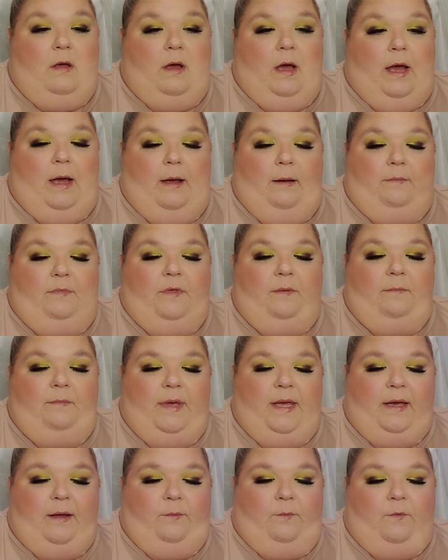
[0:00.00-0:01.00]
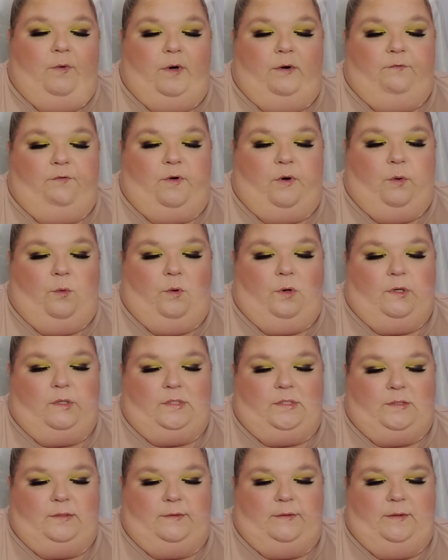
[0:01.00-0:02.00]
The mint one, of
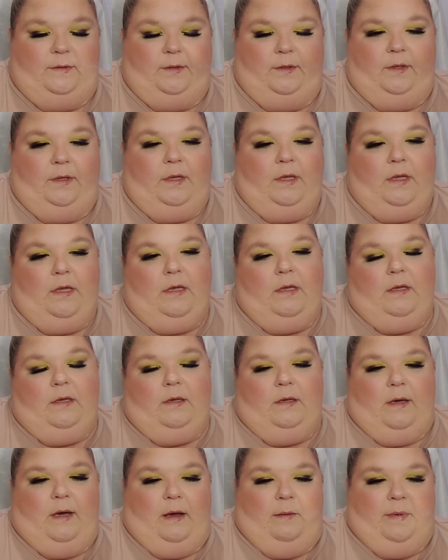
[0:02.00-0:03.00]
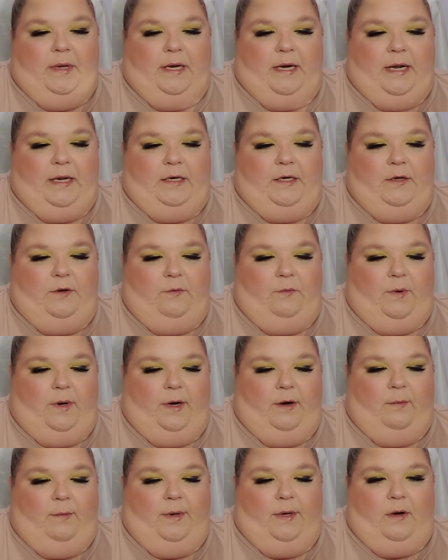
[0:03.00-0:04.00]
course, I mean, I do
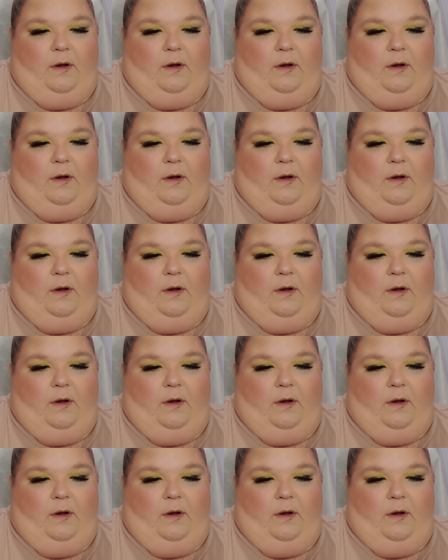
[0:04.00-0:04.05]
wear, but